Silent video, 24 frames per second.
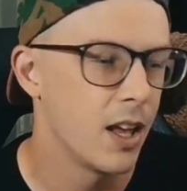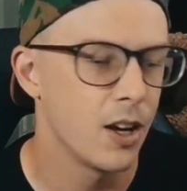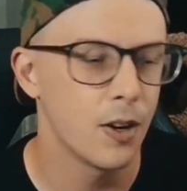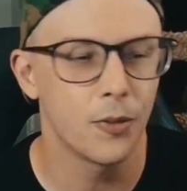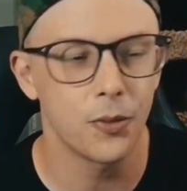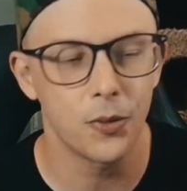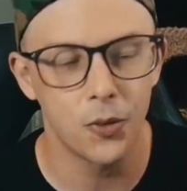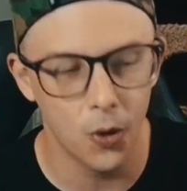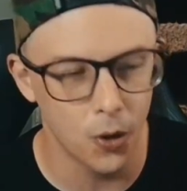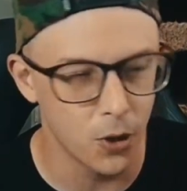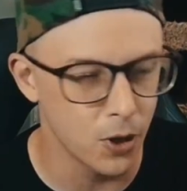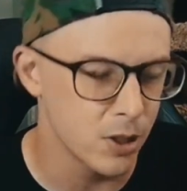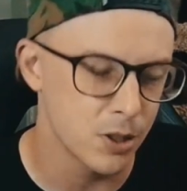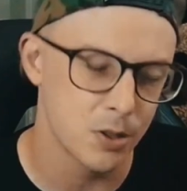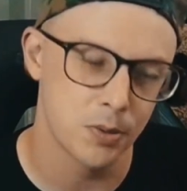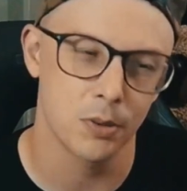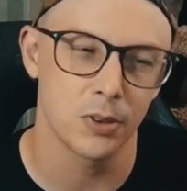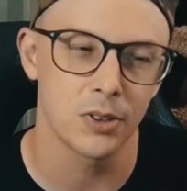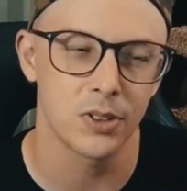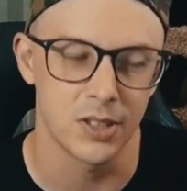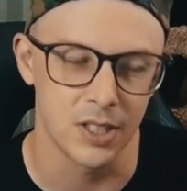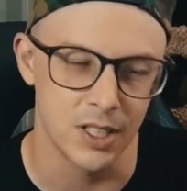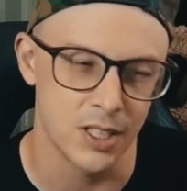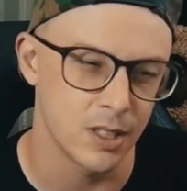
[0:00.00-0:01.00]
of course
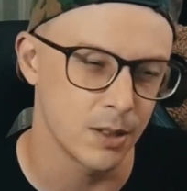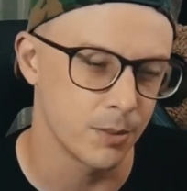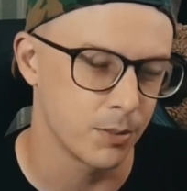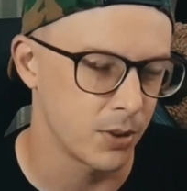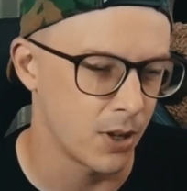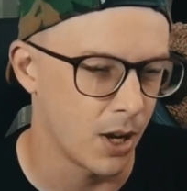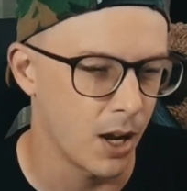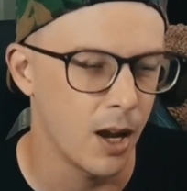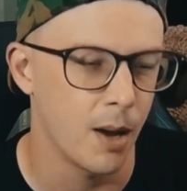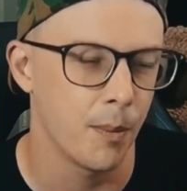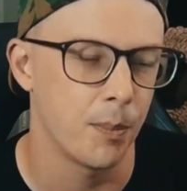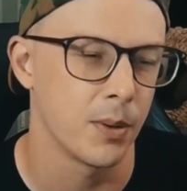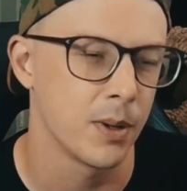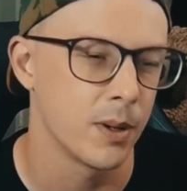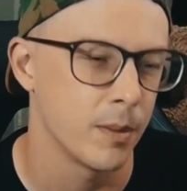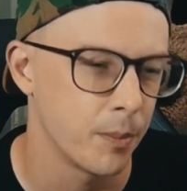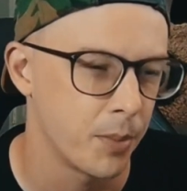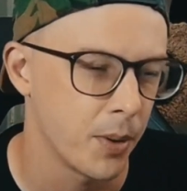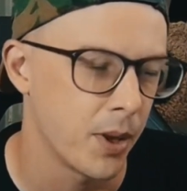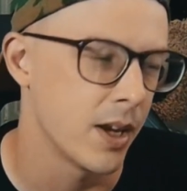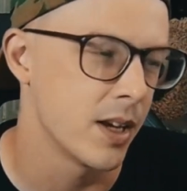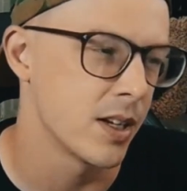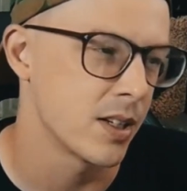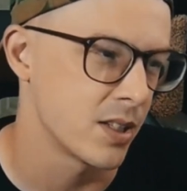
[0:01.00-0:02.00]
we'll see them copy and
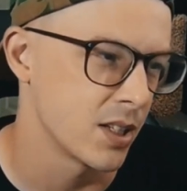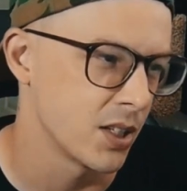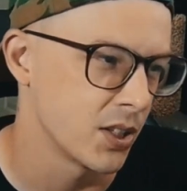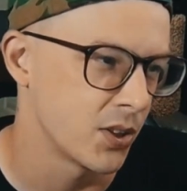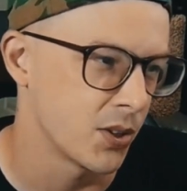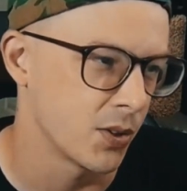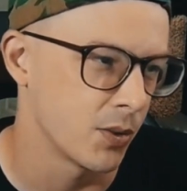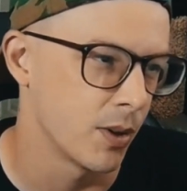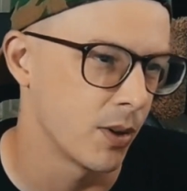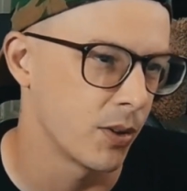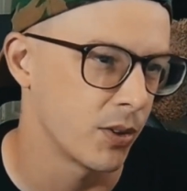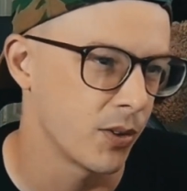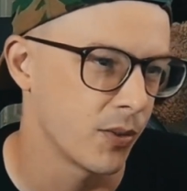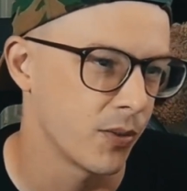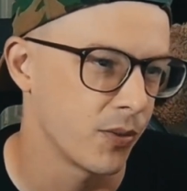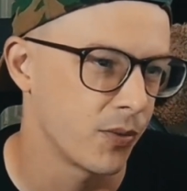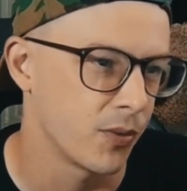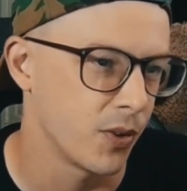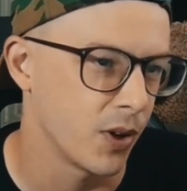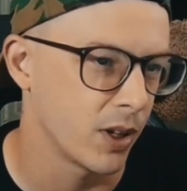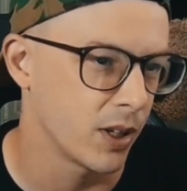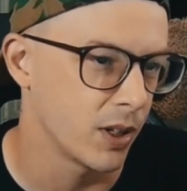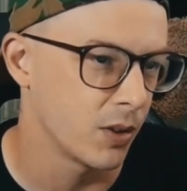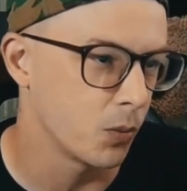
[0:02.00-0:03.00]
paste it throughout the
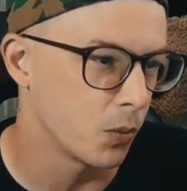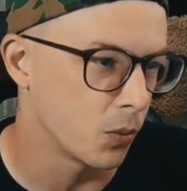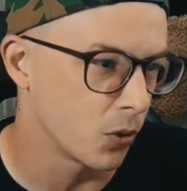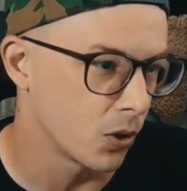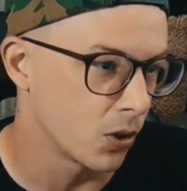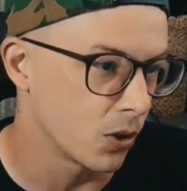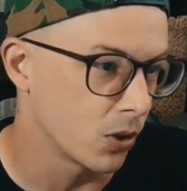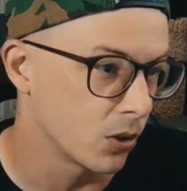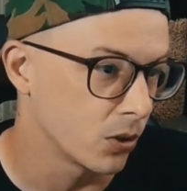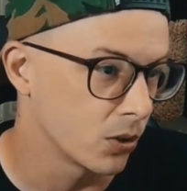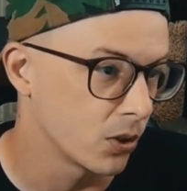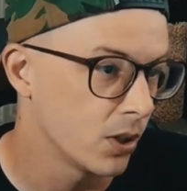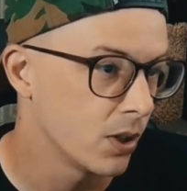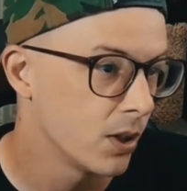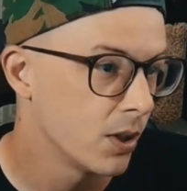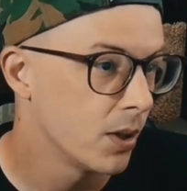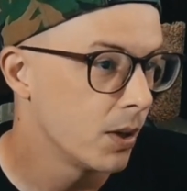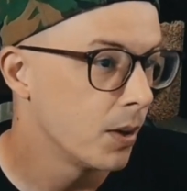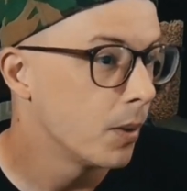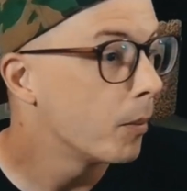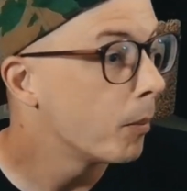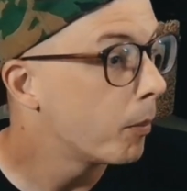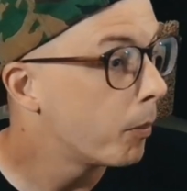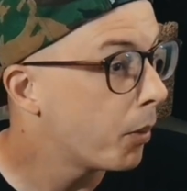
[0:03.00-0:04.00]
fucking world.
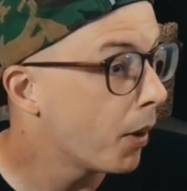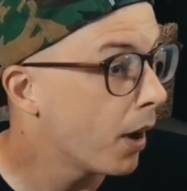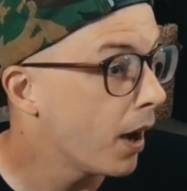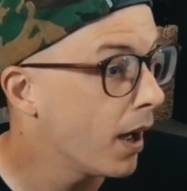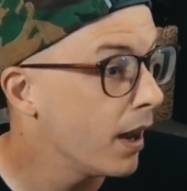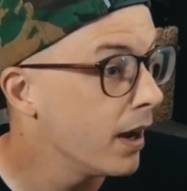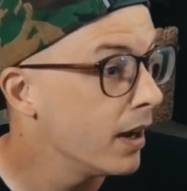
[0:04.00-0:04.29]
But